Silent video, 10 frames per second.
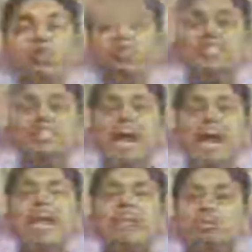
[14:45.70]
have the
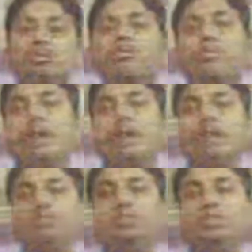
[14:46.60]
whole sky
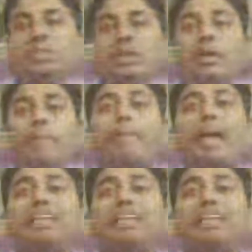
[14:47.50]
to roam about.